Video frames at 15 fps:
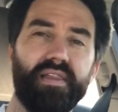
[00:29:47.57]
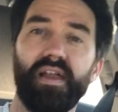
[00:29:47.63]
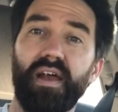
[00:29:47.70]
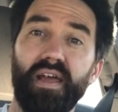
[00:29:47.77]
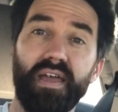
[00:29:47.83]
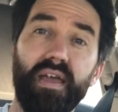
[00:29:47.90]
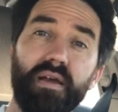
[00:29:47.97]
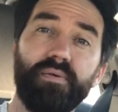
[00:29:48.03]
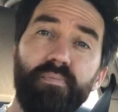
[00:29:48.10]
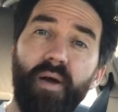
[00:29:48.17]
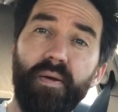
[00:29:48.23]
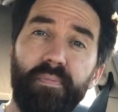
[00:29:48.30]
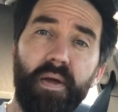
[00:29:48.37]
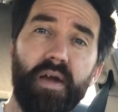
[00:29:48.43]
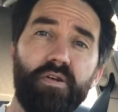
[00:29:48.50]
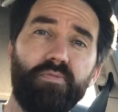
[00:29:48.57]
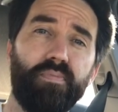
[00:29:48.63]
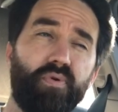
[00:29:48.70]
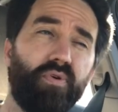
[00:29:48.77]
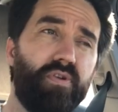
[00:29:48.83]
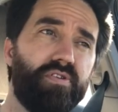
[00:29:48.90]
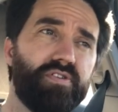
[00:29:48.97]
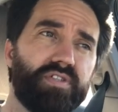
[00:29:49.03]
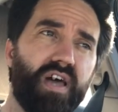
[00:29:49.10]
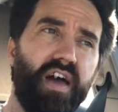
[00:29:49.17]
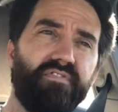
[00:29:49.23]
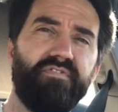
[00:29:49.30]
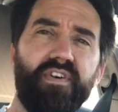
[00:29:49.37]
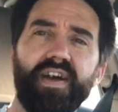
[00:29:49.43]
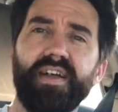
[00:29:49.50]
then I ink my panel borders.
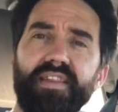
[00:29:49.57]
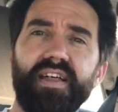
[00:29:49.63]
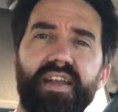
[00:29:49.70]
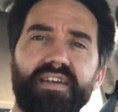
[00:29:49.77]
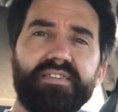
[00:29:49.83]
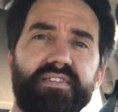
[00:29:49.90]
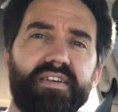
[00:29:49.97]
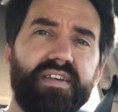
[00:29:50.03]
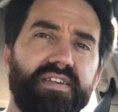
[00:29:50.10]
I find that it's